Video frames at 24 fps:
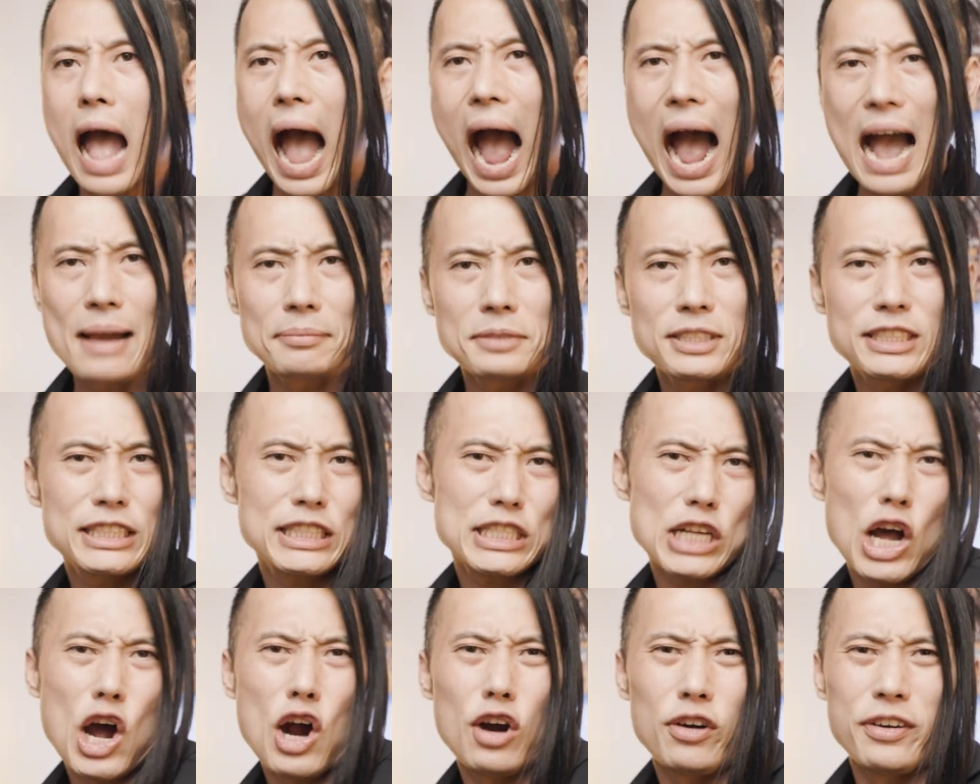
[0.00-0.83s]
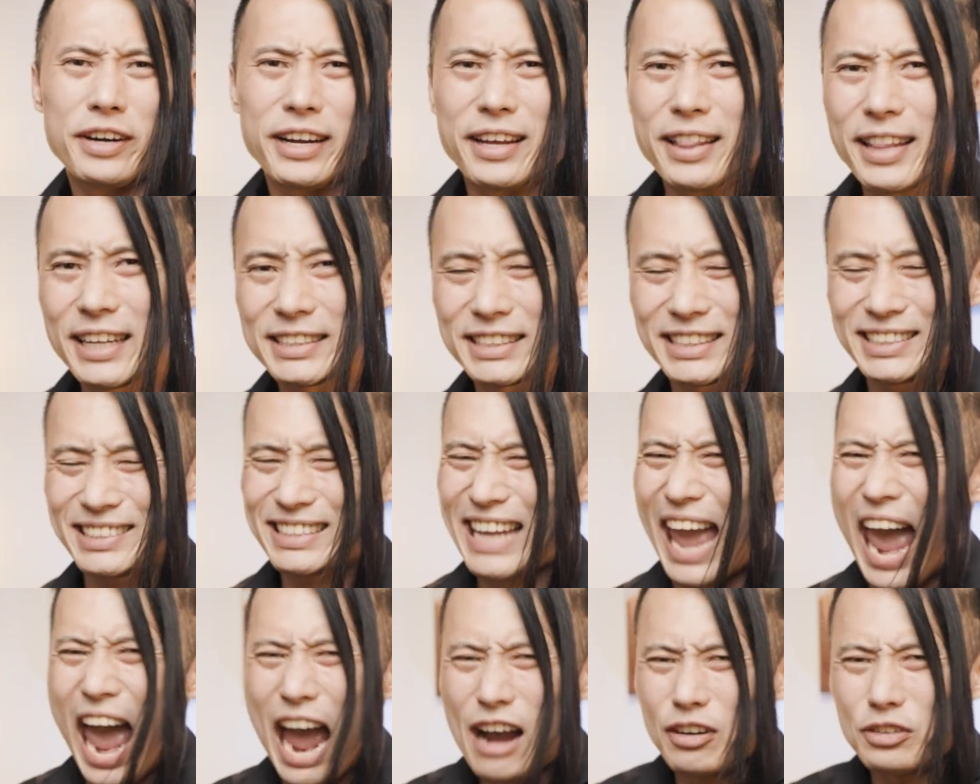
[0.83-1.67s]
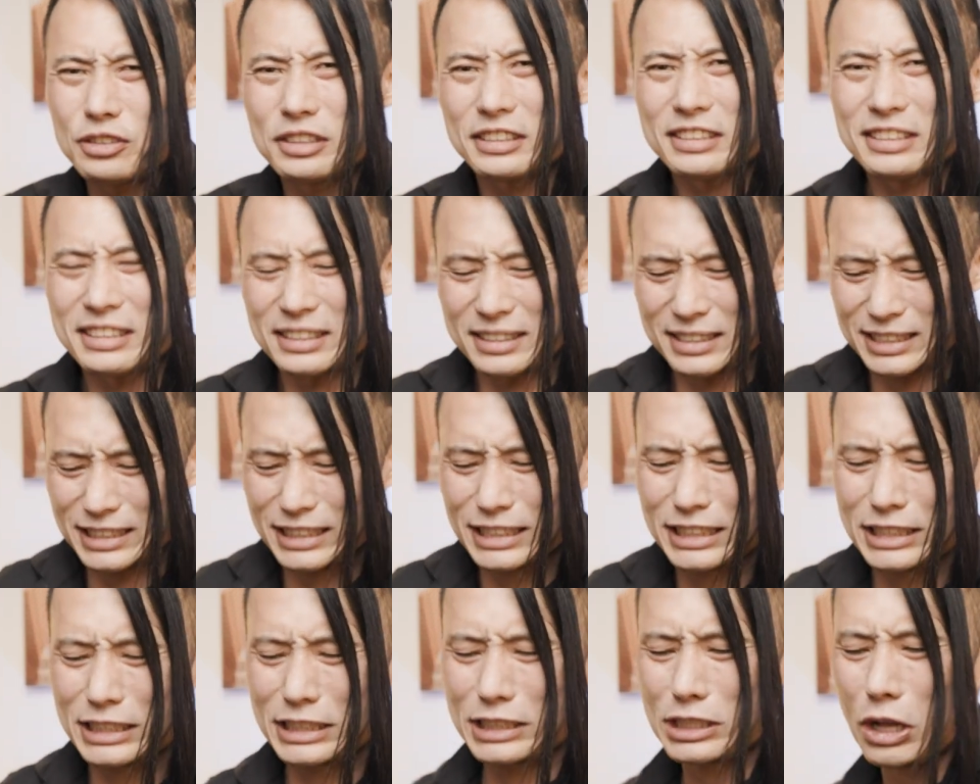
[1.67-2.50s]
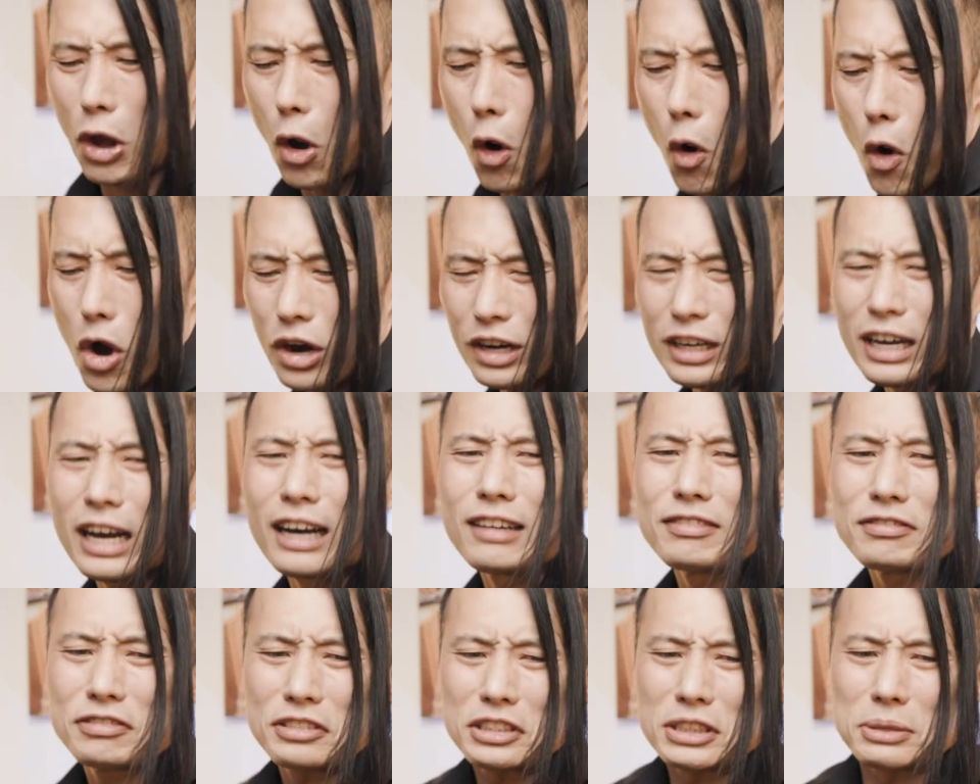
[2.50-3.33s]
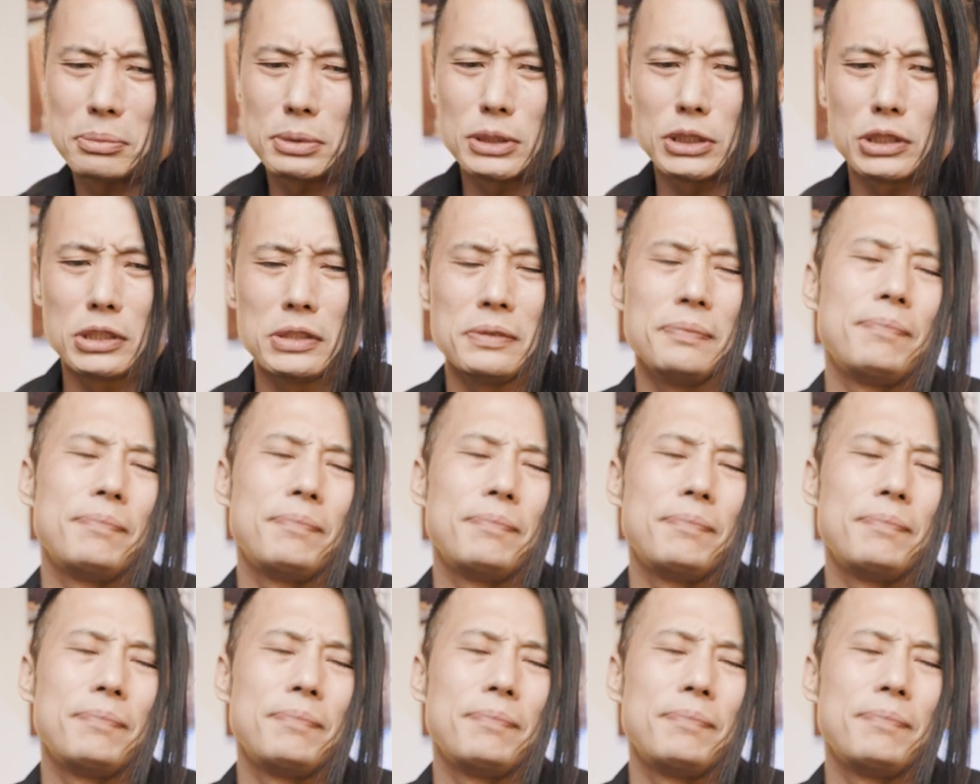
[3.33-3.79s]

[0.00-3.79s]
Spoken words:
I'm sorry, this couch is just so uncomfortable.